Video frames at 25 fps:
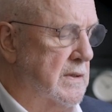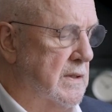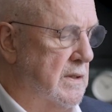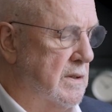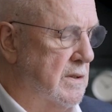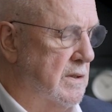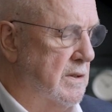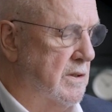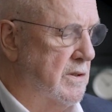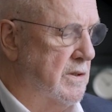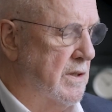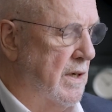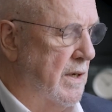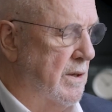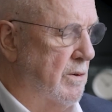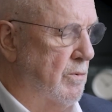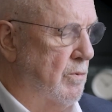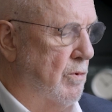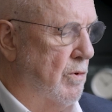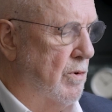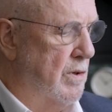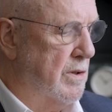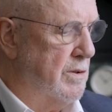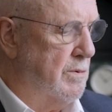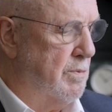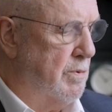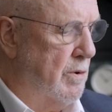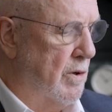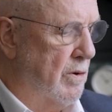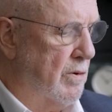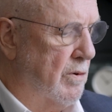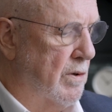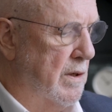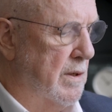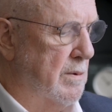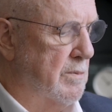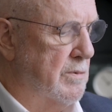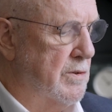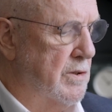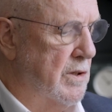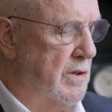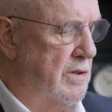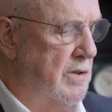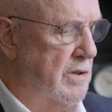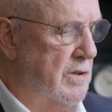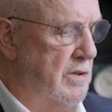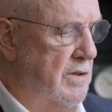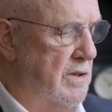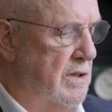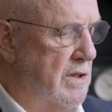Design awards programs such
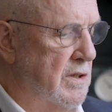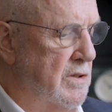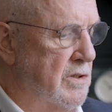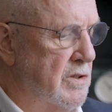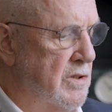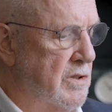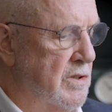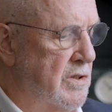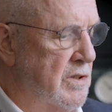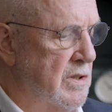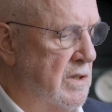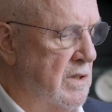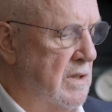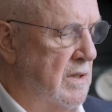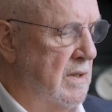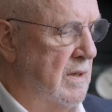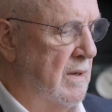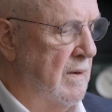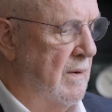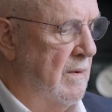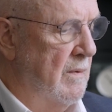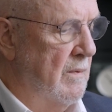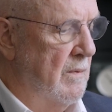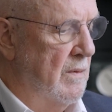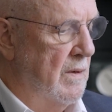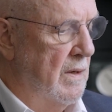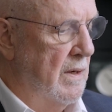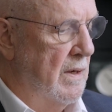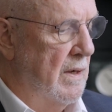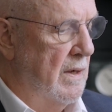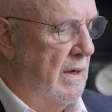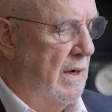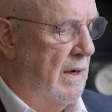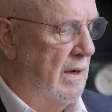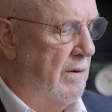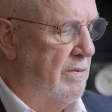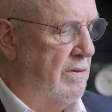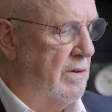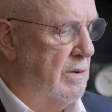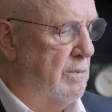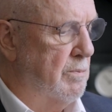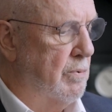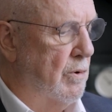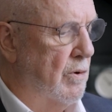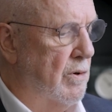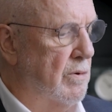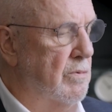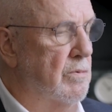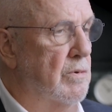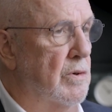as this have an
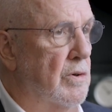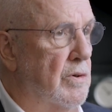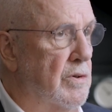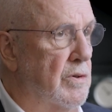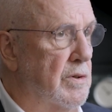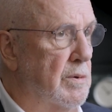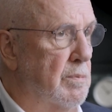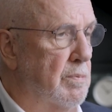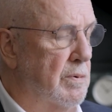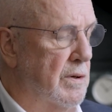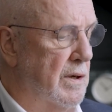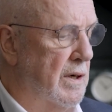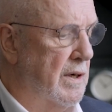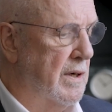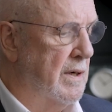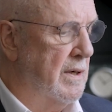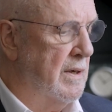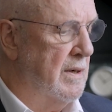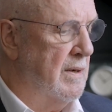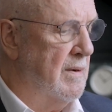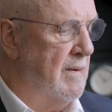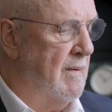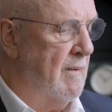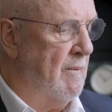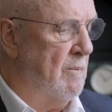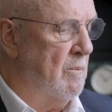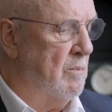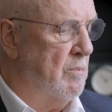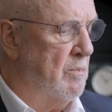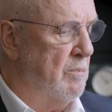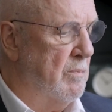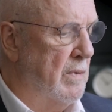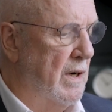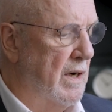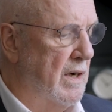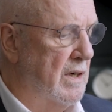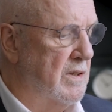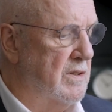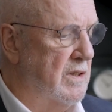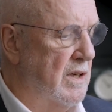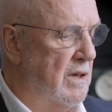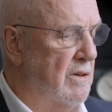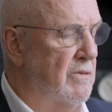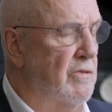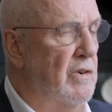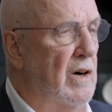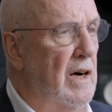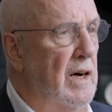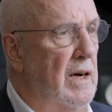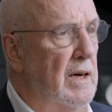important role to play by
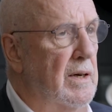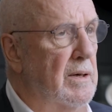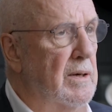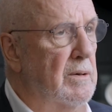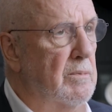identifying,